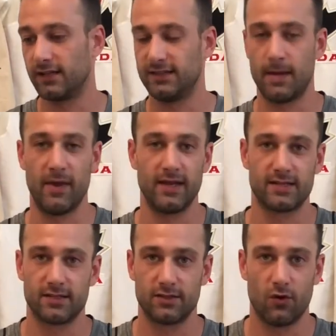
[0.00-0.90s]

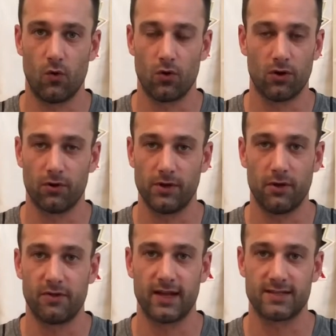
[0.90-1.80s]
limit or,
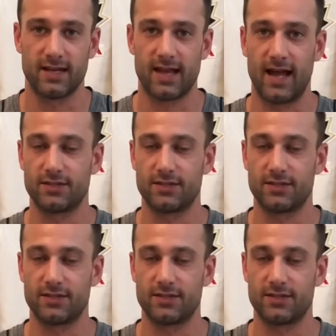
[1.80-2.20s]
things like that.